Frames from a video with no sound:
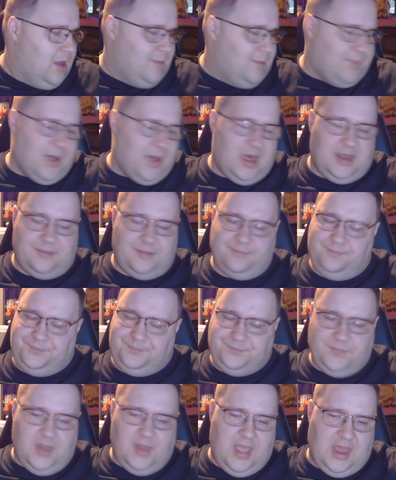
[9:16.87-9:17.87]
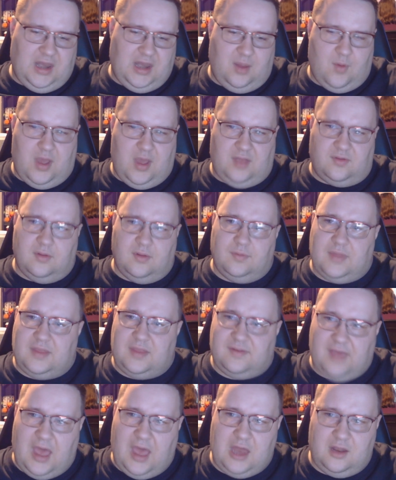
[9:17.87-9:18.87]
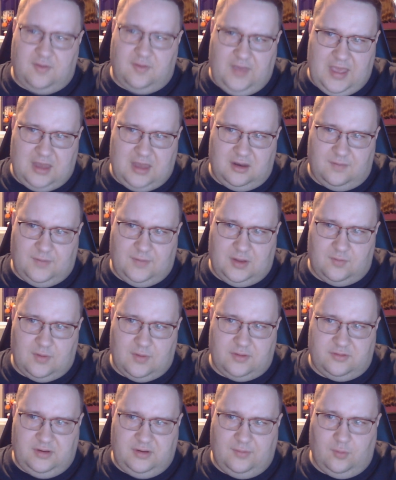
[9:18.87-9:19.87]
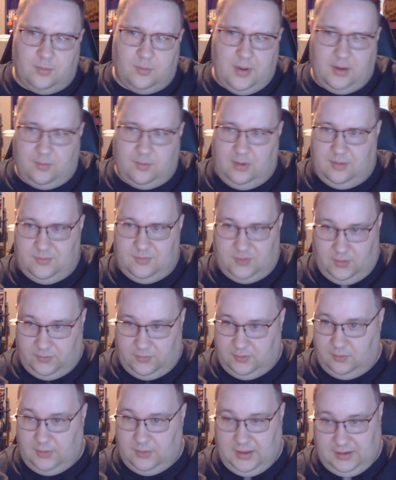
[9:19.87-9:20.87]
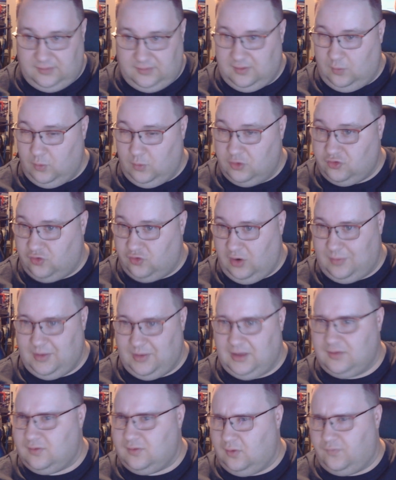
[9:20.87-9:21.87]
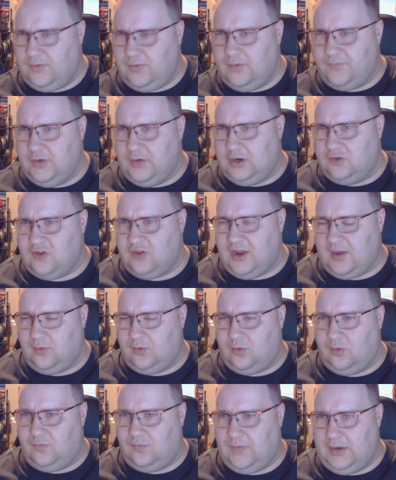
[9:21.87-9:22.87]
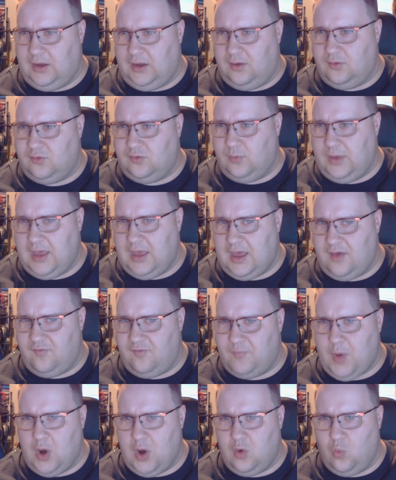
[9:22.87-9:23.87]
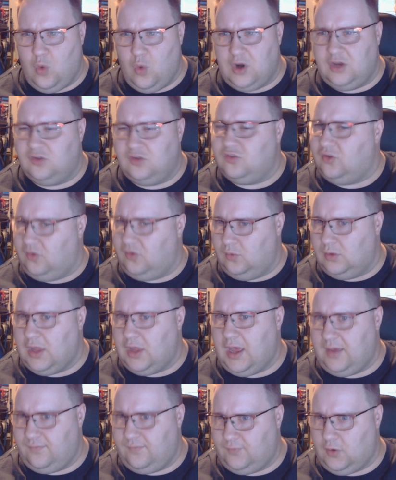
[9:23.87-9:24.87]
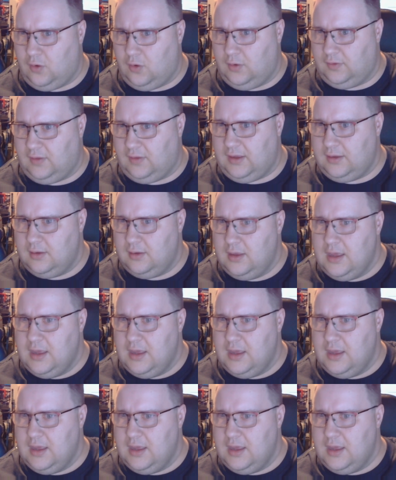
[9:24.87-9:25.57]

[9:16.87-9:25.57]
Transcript: But anyways, that's kind of the end of it. Resident Evil Requiem is also, like I said, we're streaming it. So feel free to check out those videos. We have part 1 and 2 live currently,